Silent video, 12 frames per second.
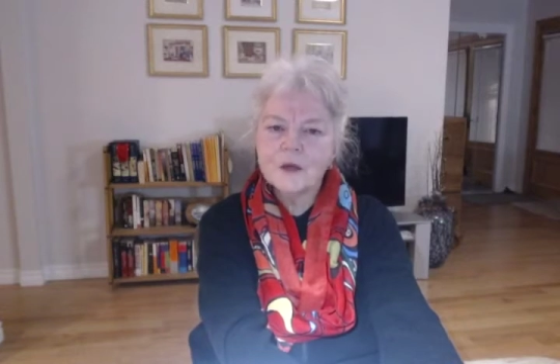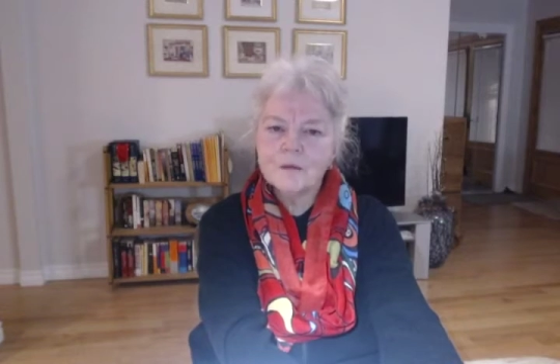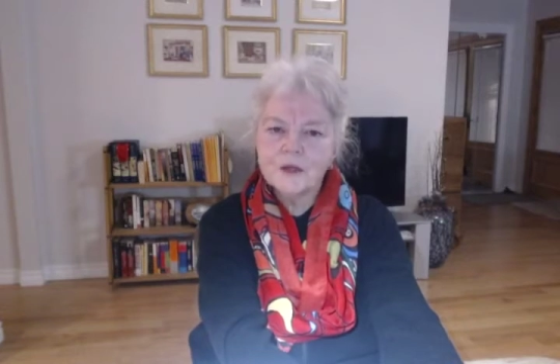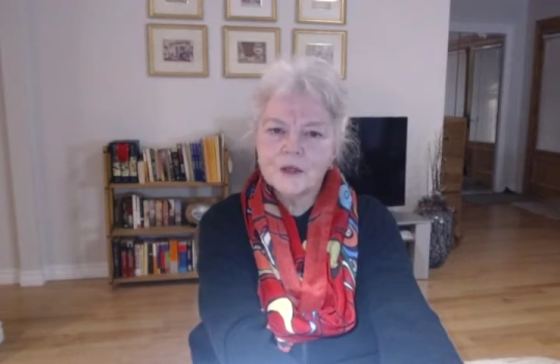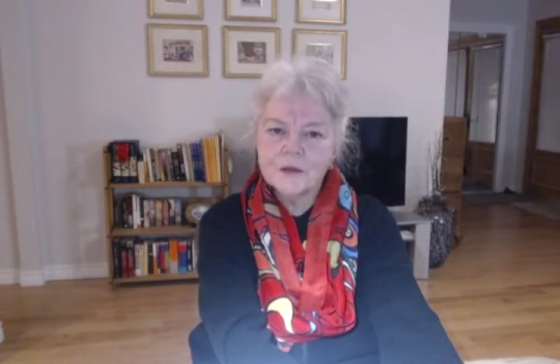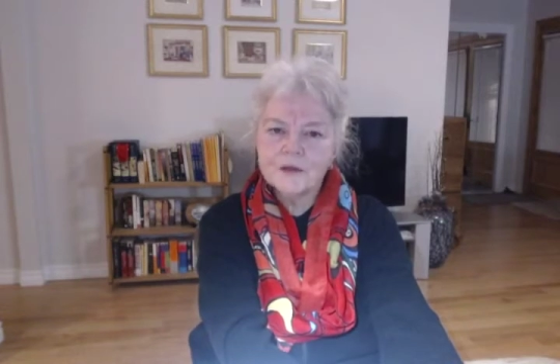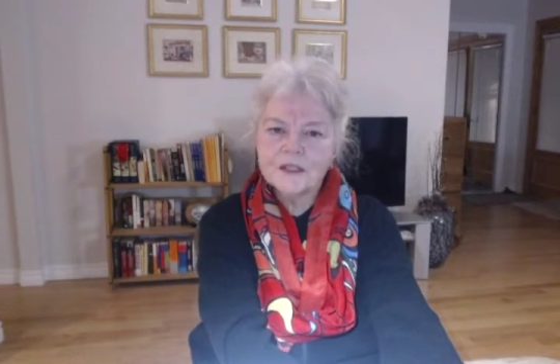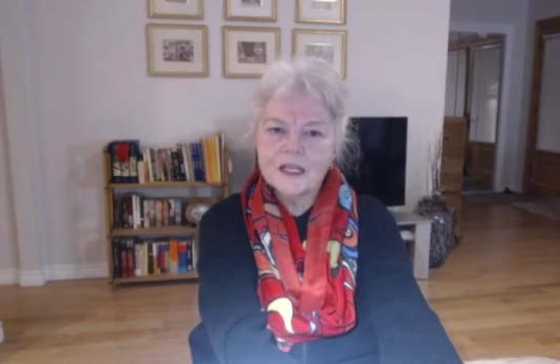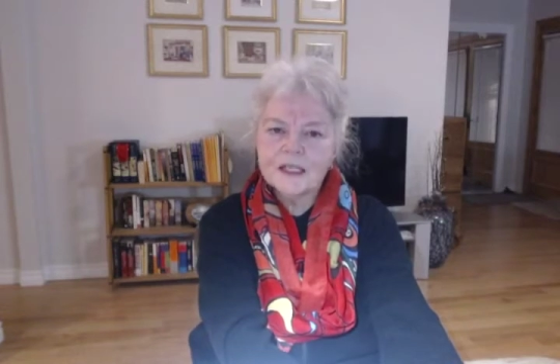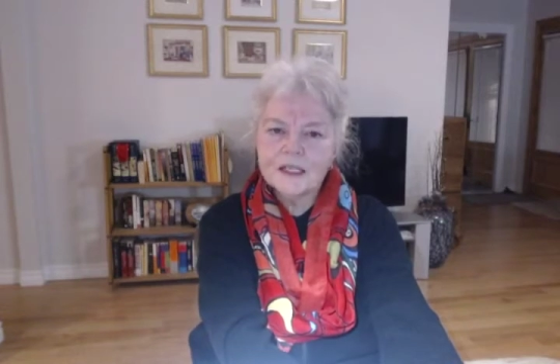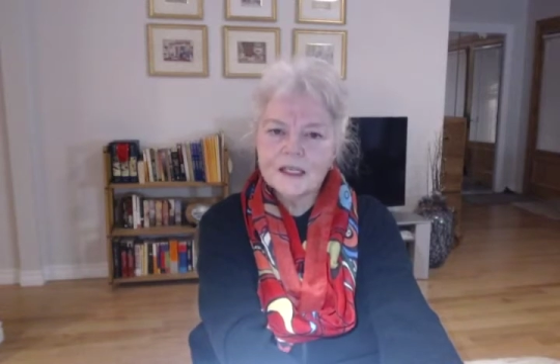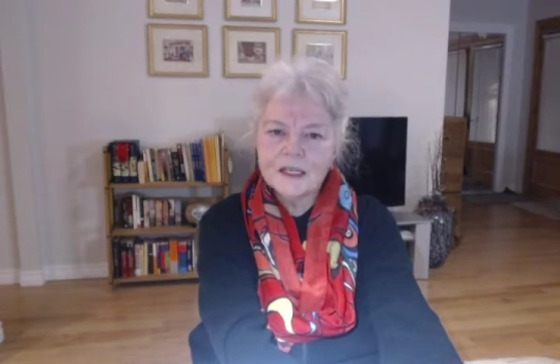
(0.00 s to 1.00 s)
abuse,
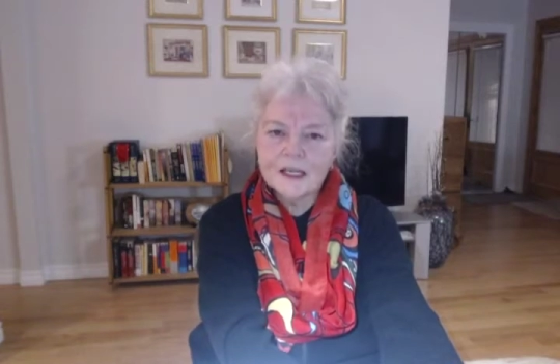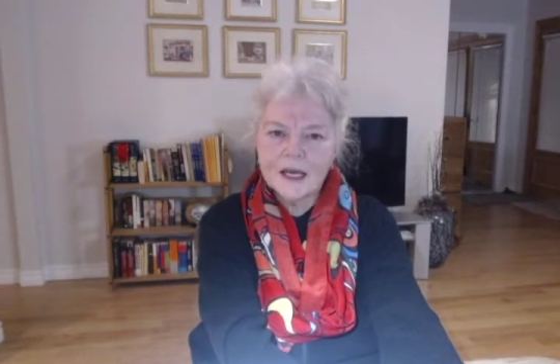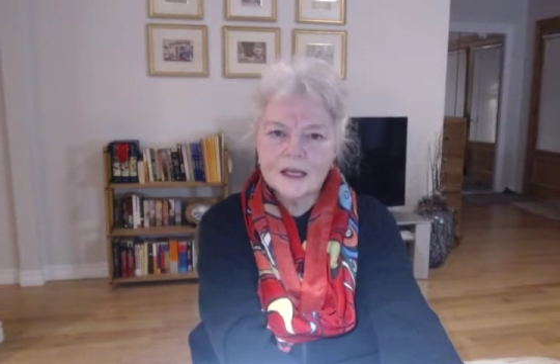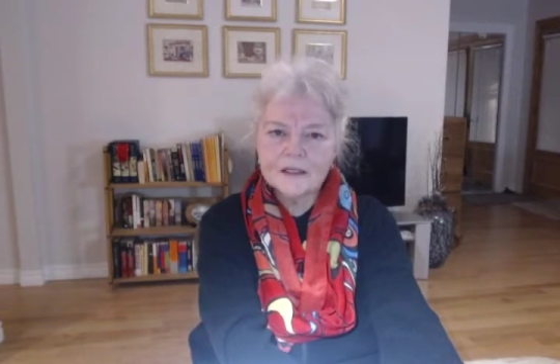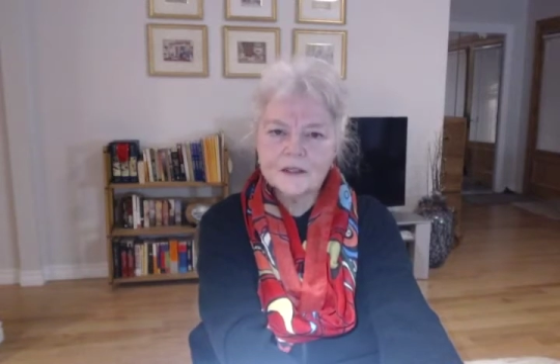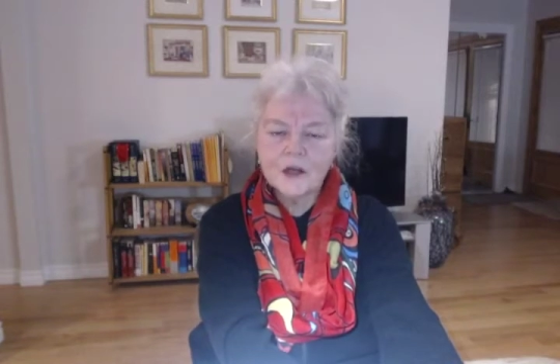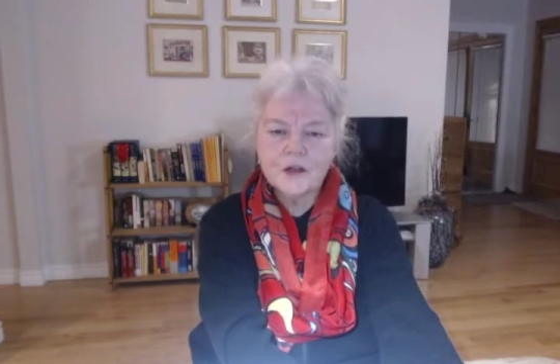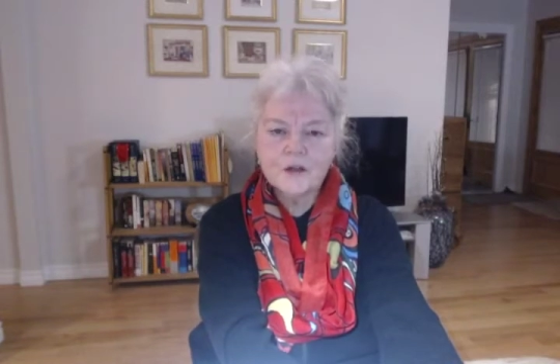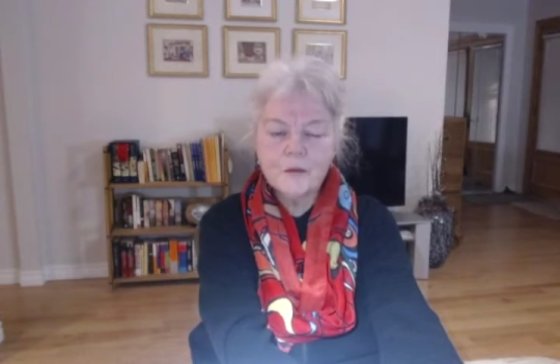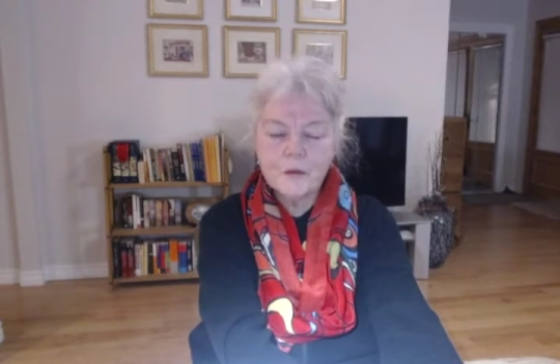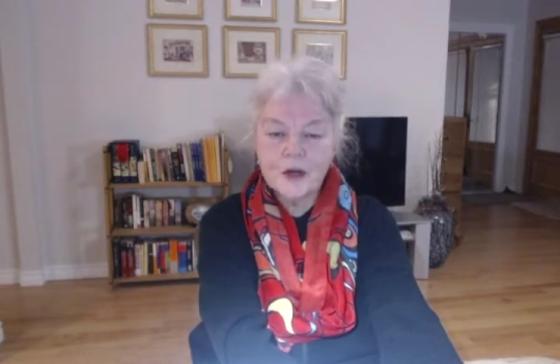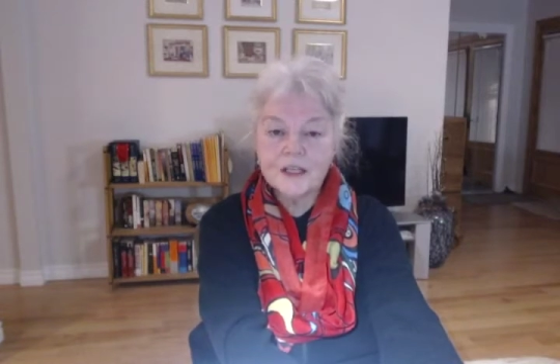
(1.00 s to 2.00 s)
and neglect on
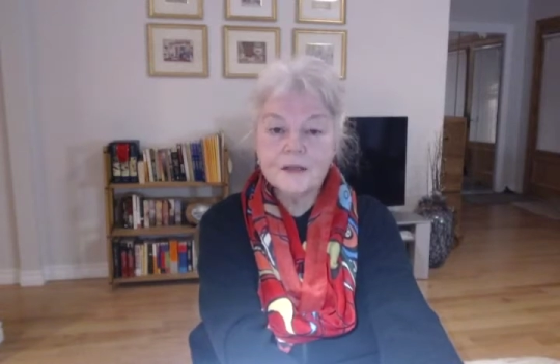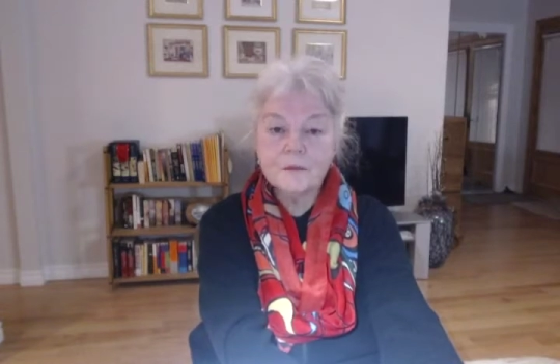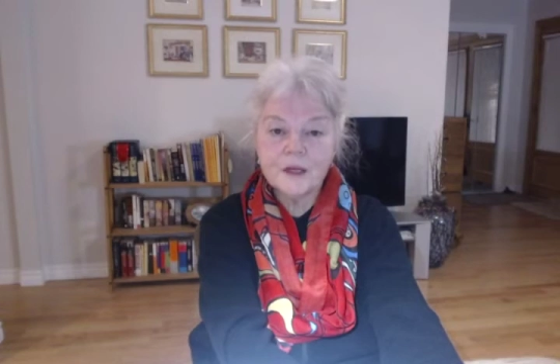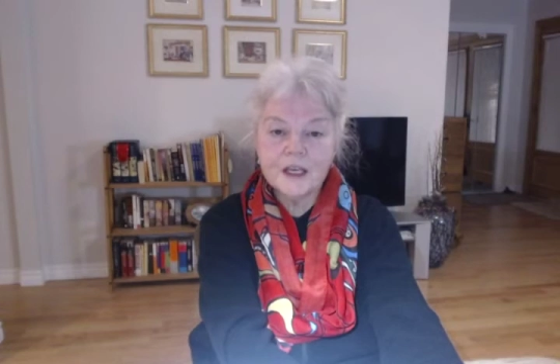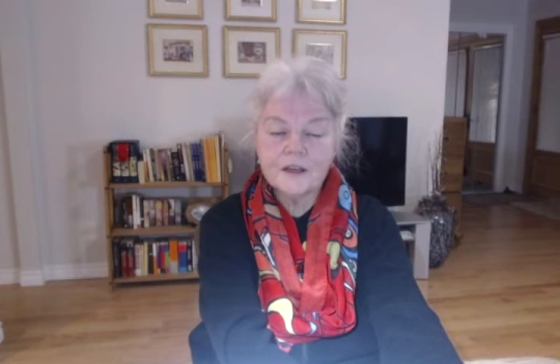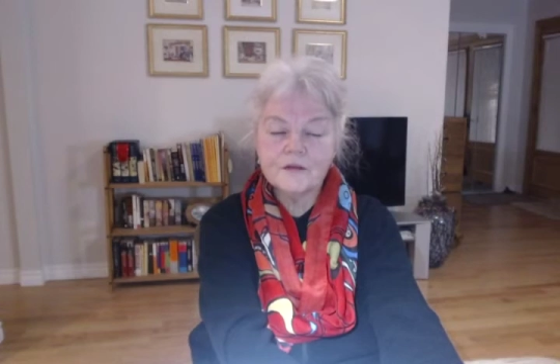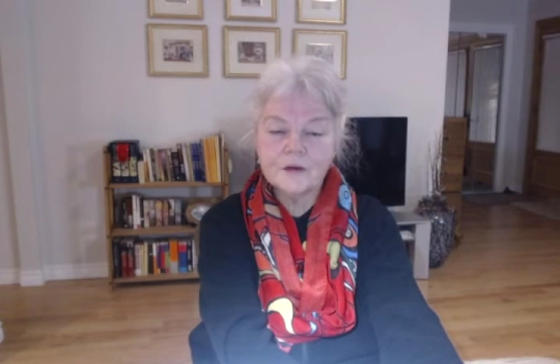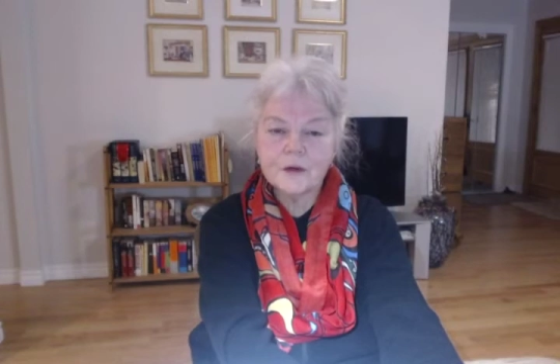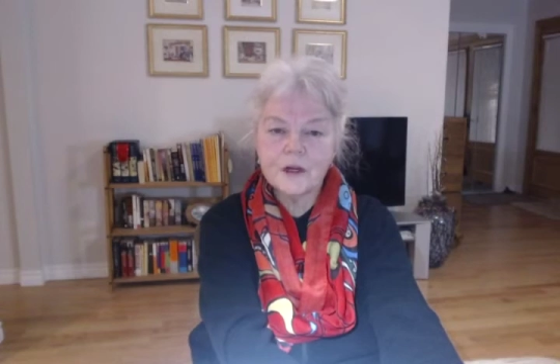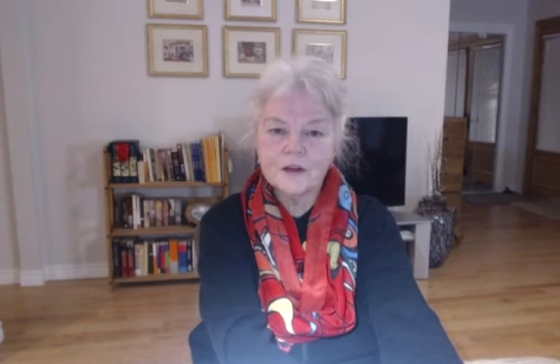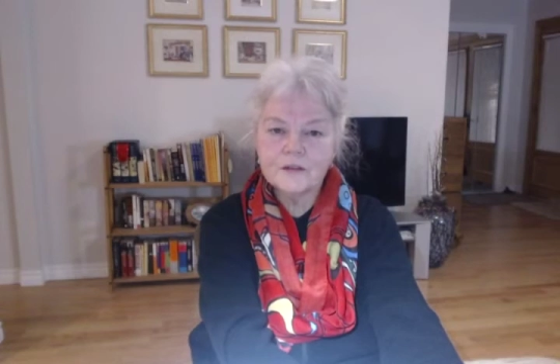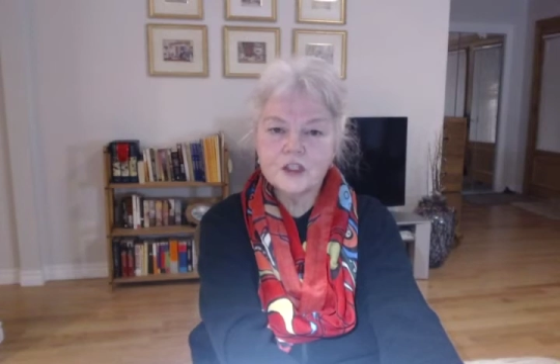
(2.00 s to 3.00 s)
the brain and
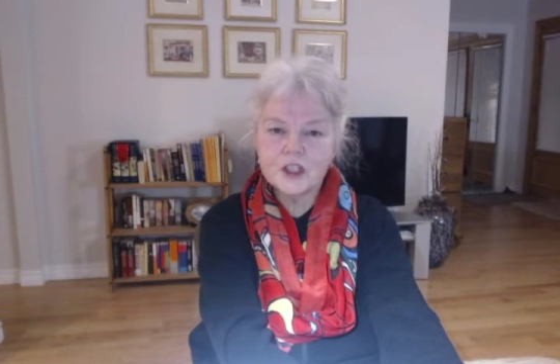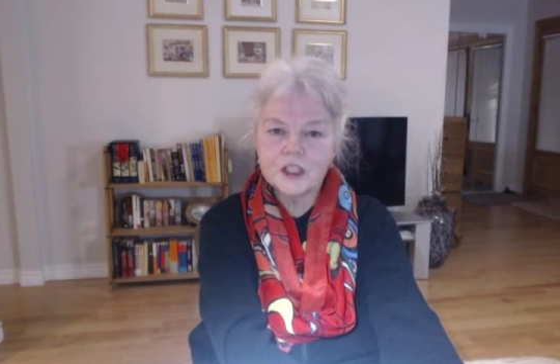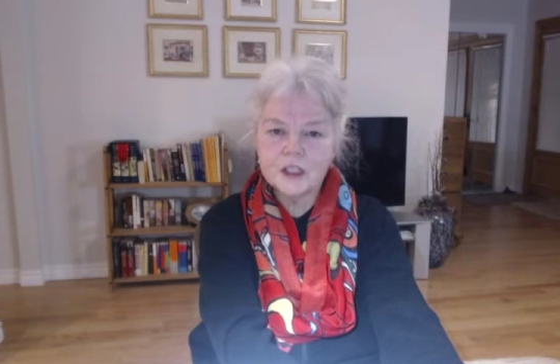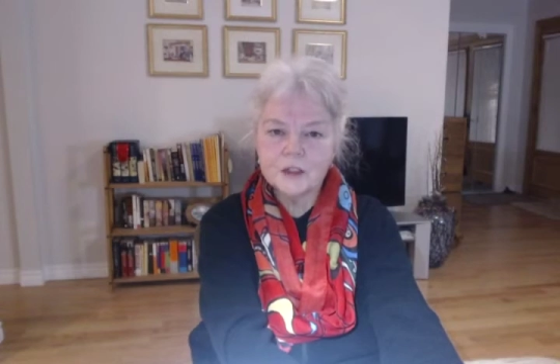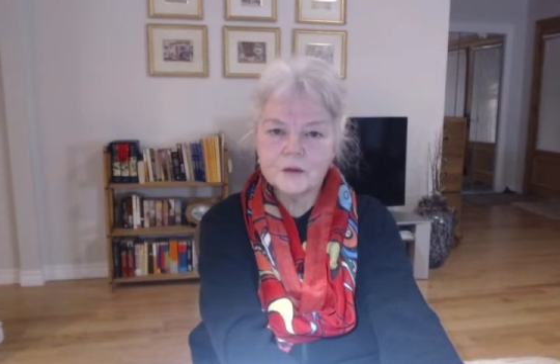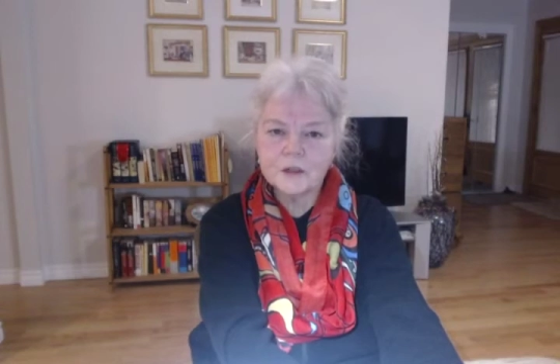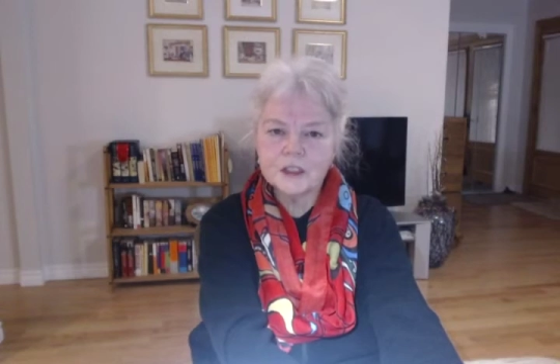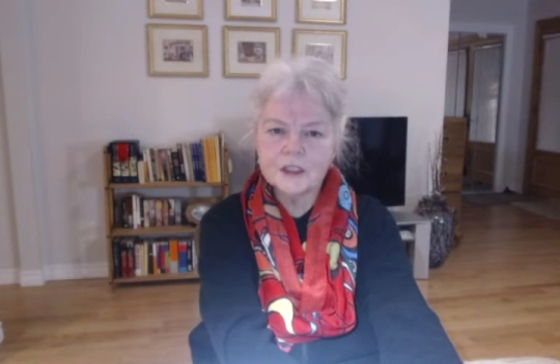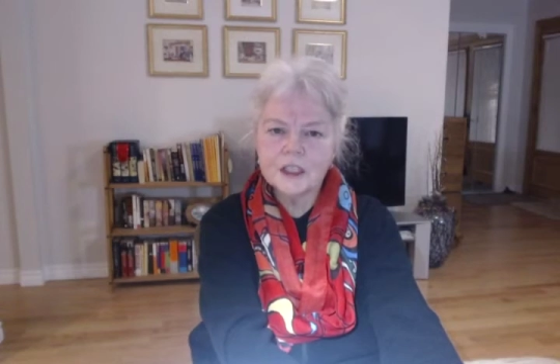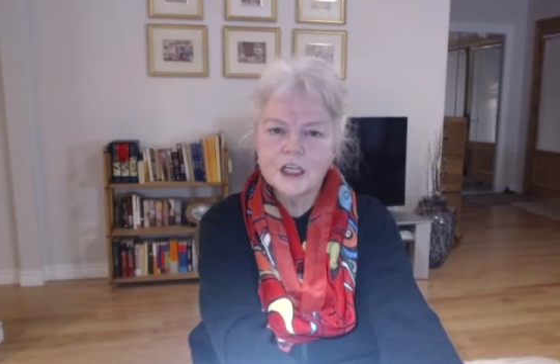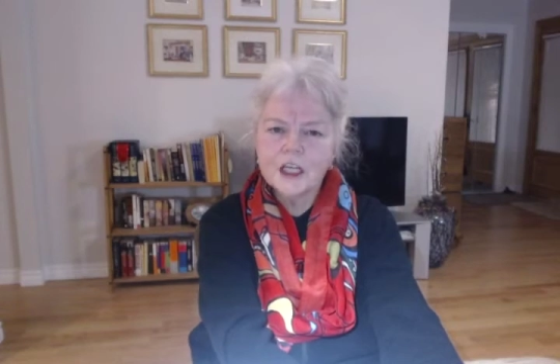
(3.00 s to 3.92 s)
behavior of children,